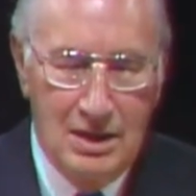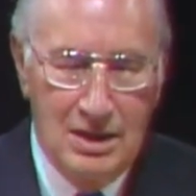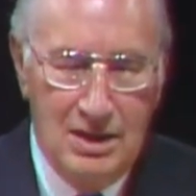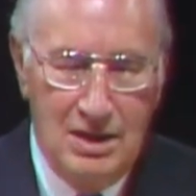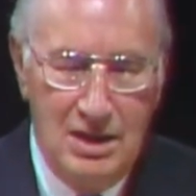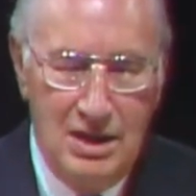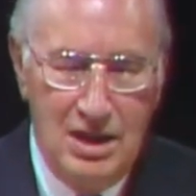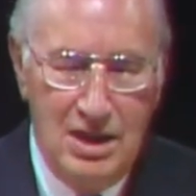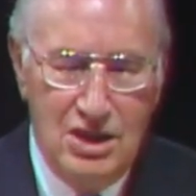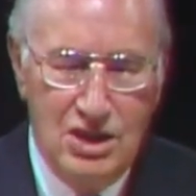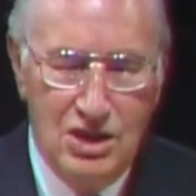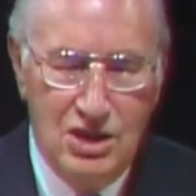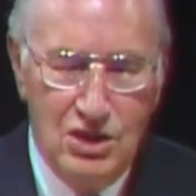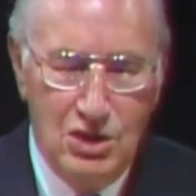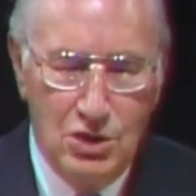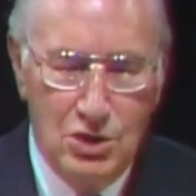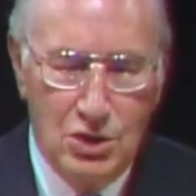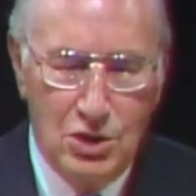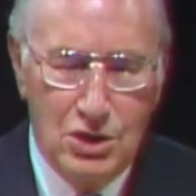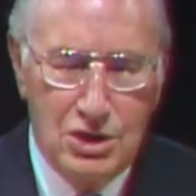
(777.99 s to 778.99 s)
Teach
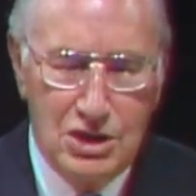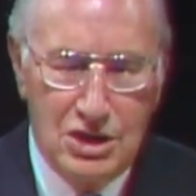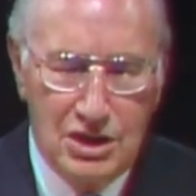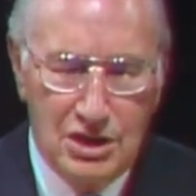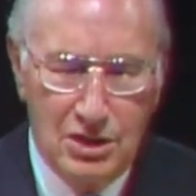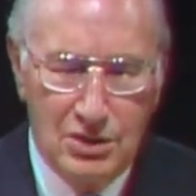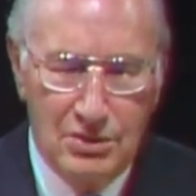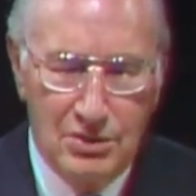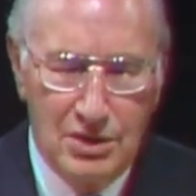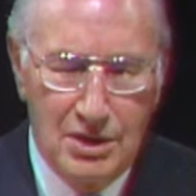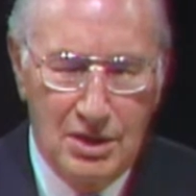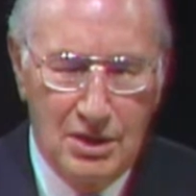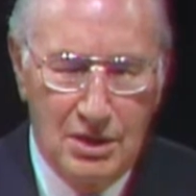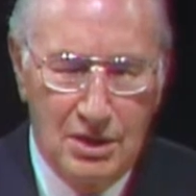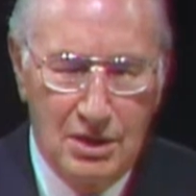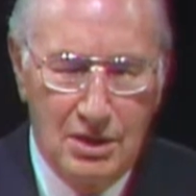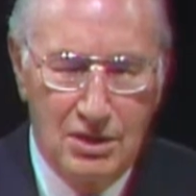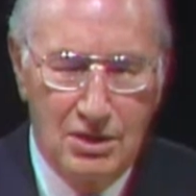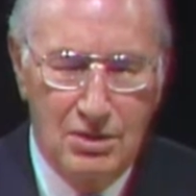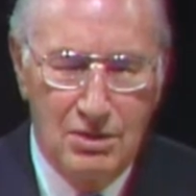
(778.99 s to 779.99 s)
your children
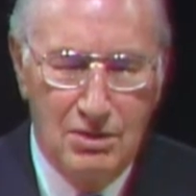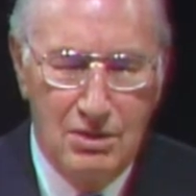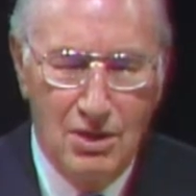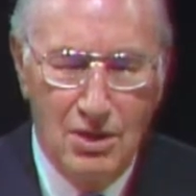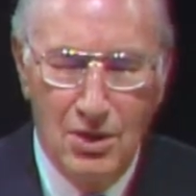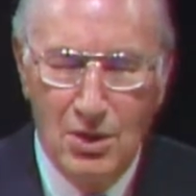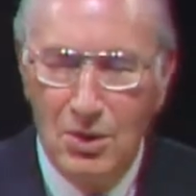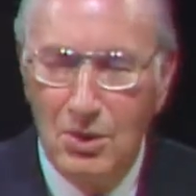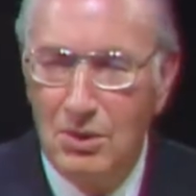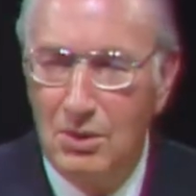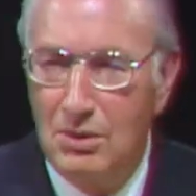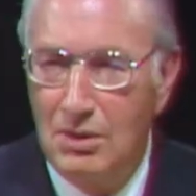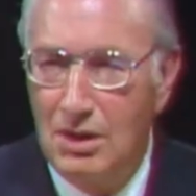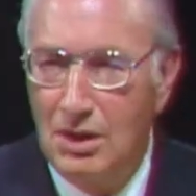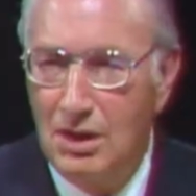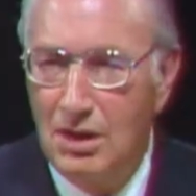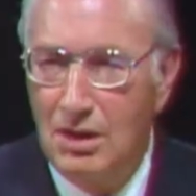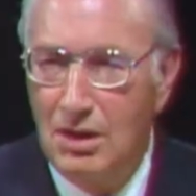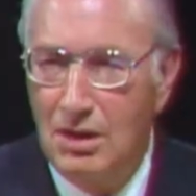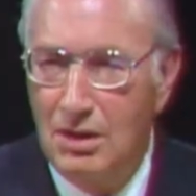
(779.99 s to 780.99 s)
to know
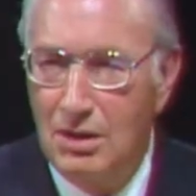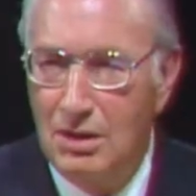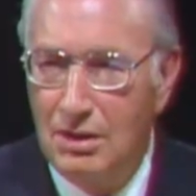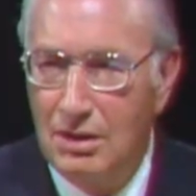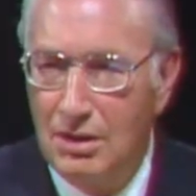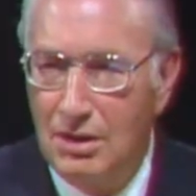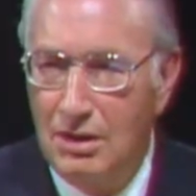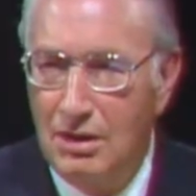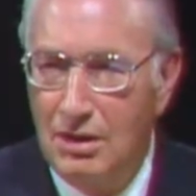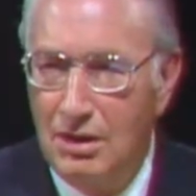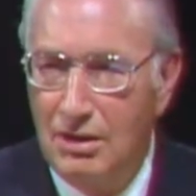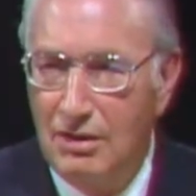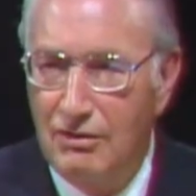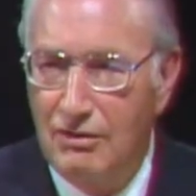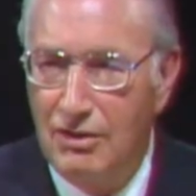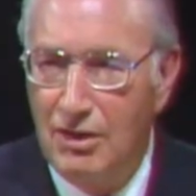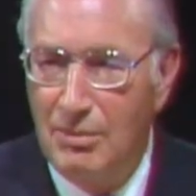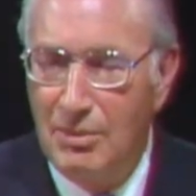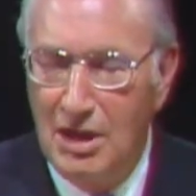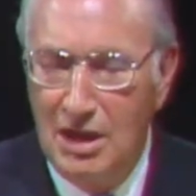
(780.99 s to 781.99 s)
good
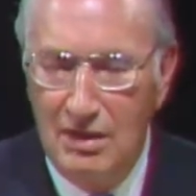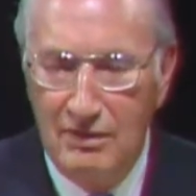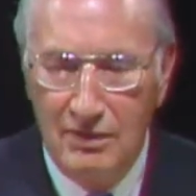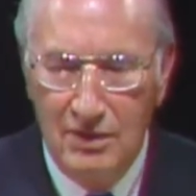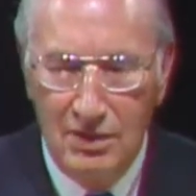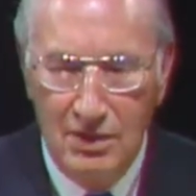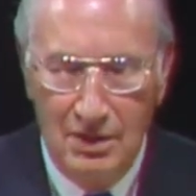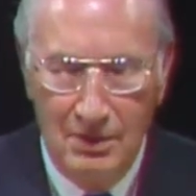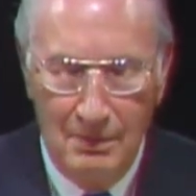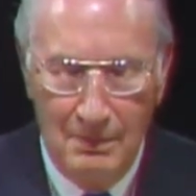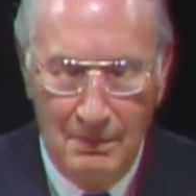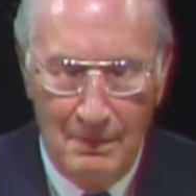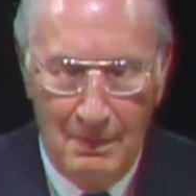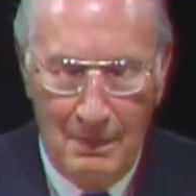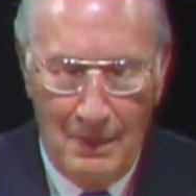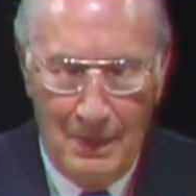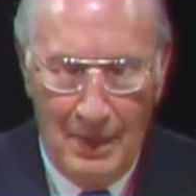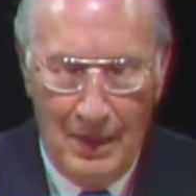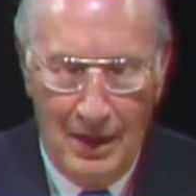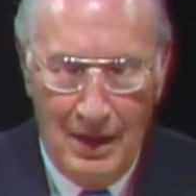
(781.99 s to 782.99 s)
from evil,
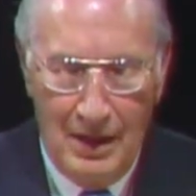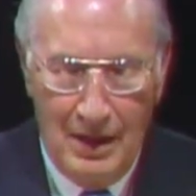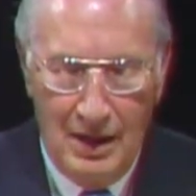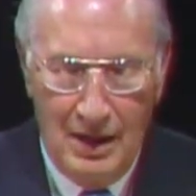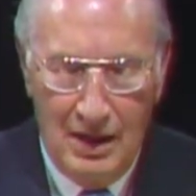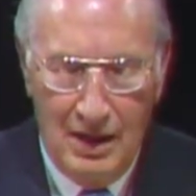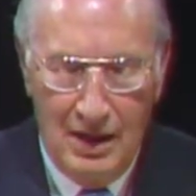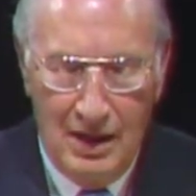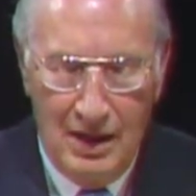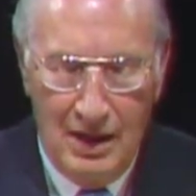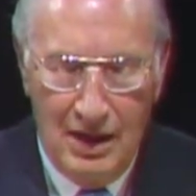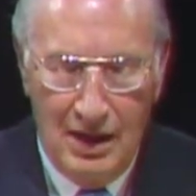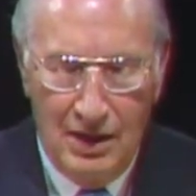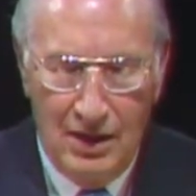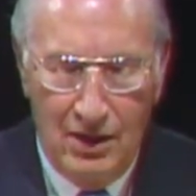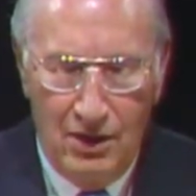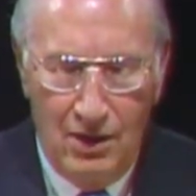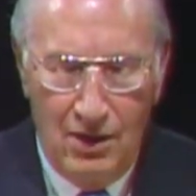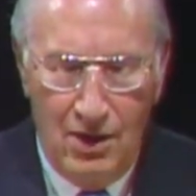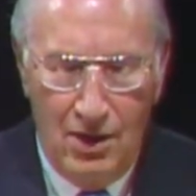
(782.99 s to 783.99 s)
and
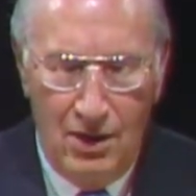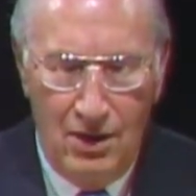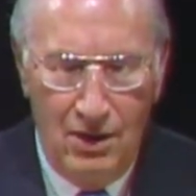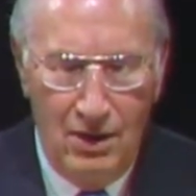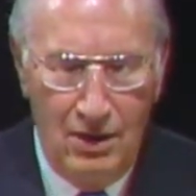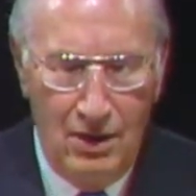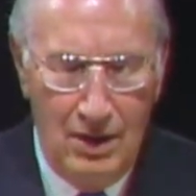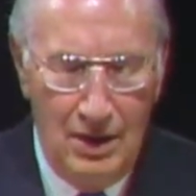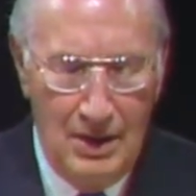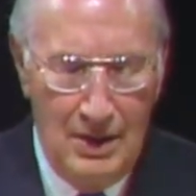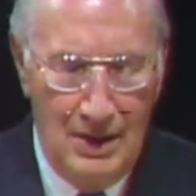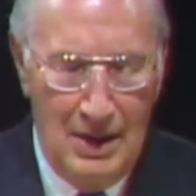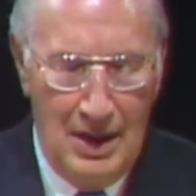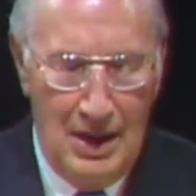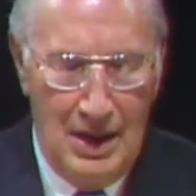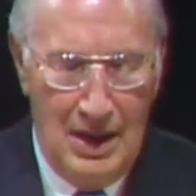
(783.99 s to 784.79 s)
that all